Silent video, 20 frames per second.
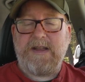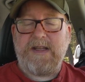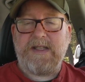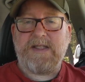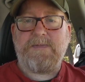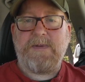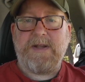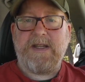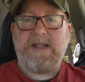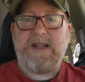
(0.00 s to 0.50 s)

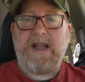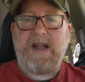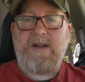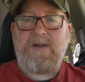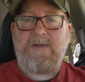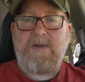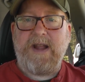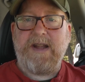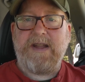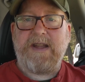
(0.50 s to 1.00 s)
It's been a
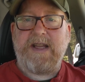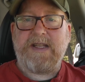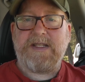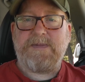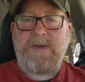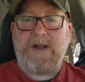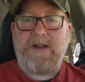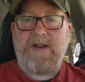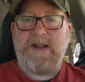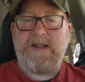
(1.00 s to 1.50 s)
great
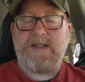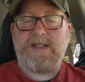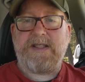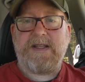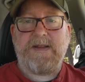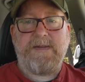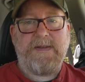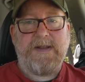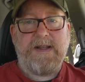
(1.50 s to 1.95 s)
experience.